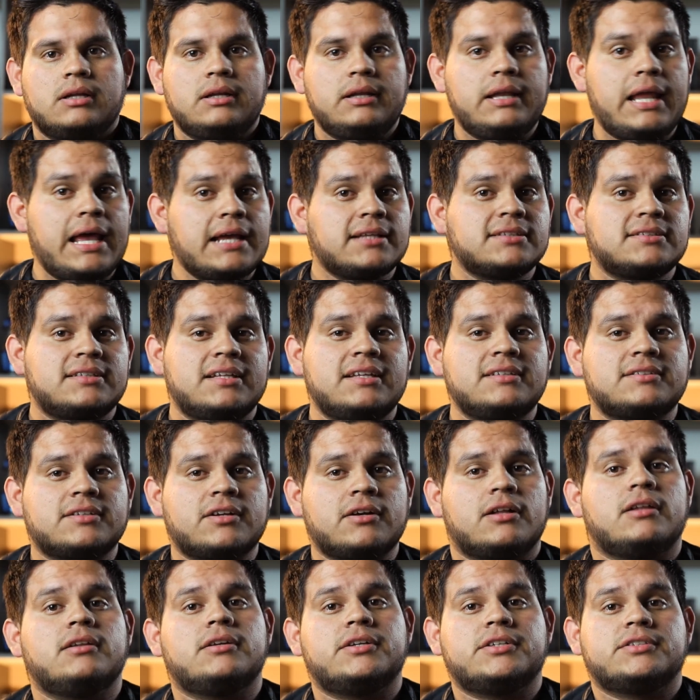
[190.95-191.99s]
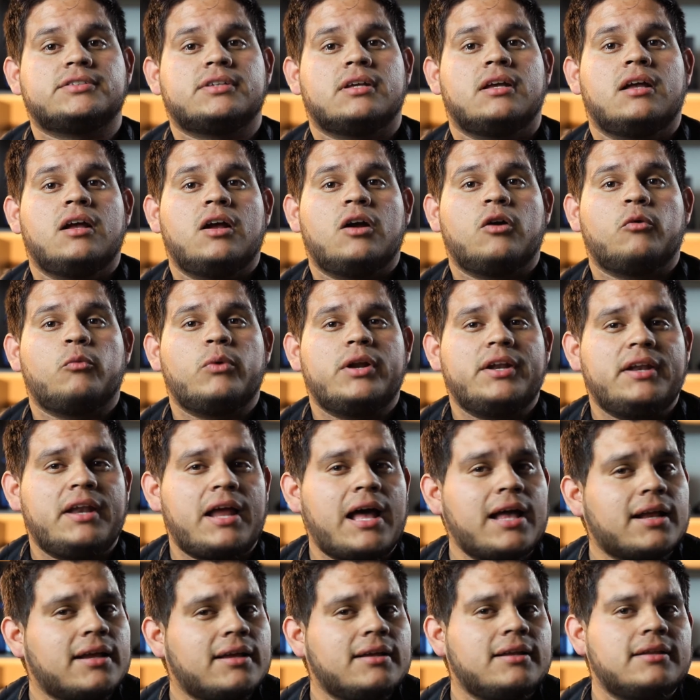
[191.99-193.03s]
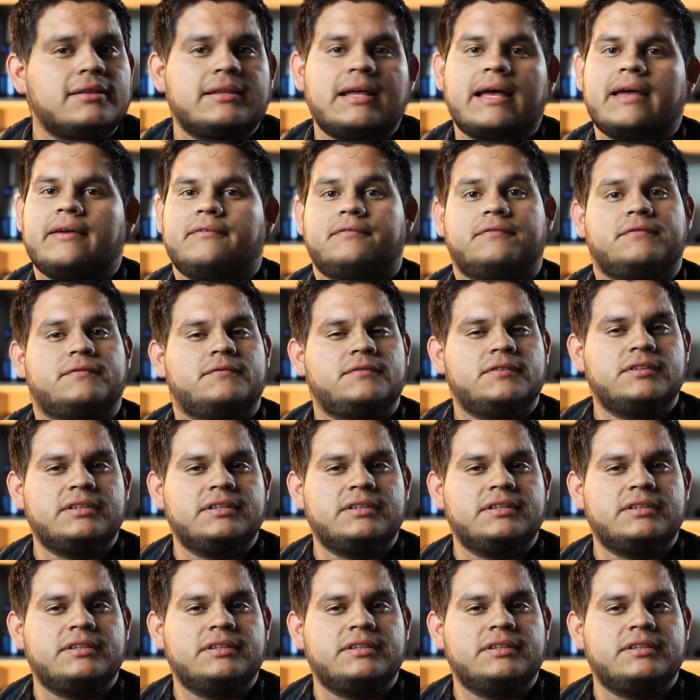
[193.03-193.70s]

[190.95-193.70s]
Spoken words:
Next is colors. We're not gonna dive